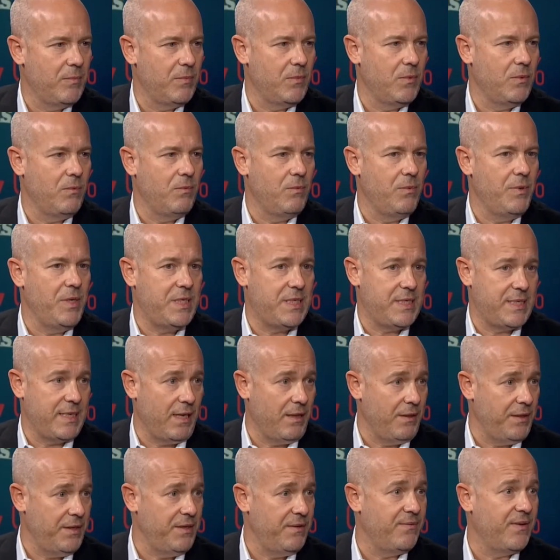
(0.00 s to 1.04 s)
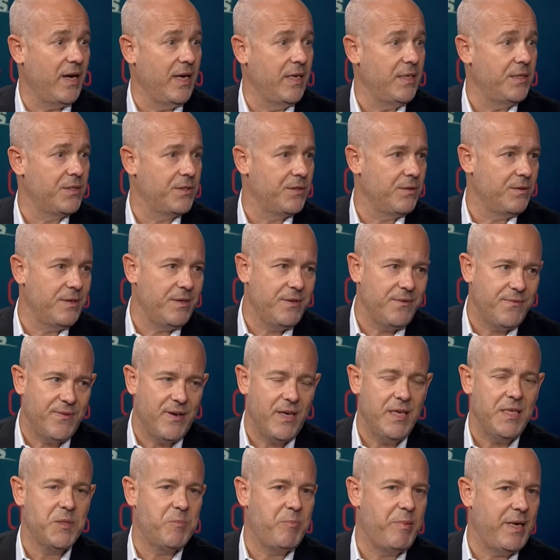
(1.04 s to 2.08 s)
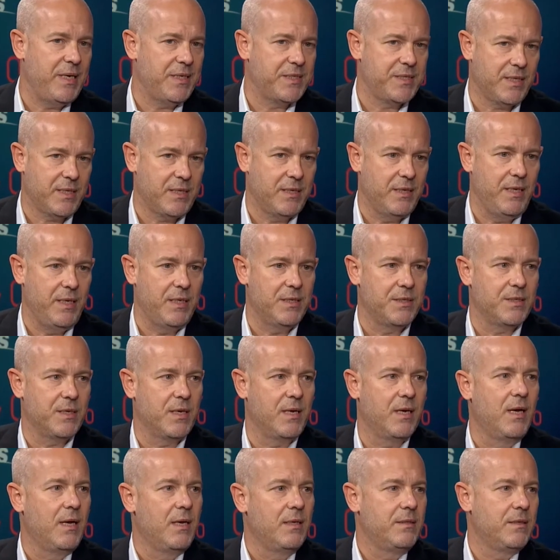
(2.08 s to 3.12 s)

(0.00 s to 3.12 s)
We sell the device, so the device basically is a